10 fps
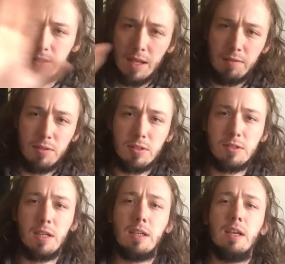that for a
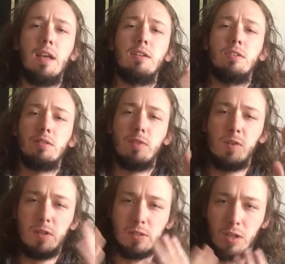second and just
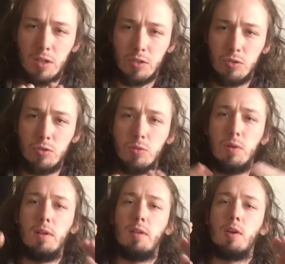focus on you.
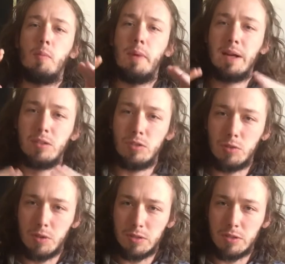Come back to
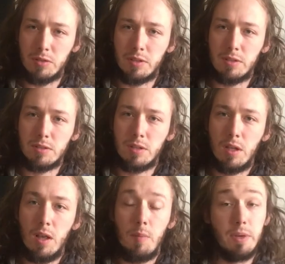your stillness.
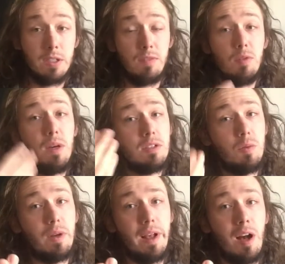Because if you actually
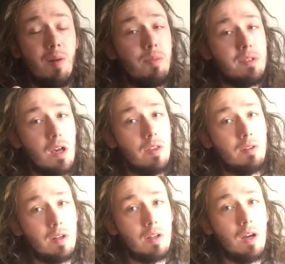want to help this other
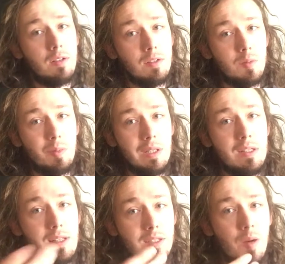unconscious
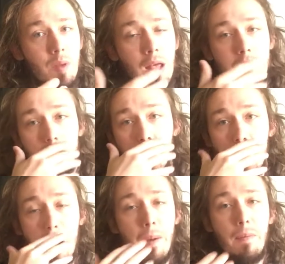being that's coming at you,
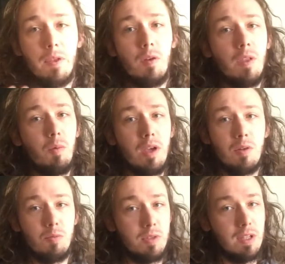the only way
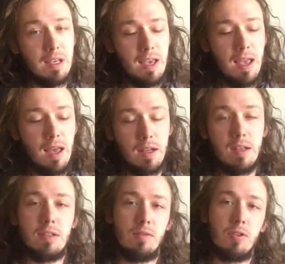you really can
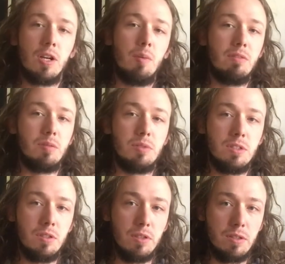is if you're coming from
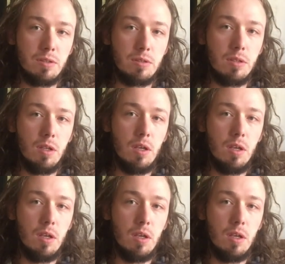stillness.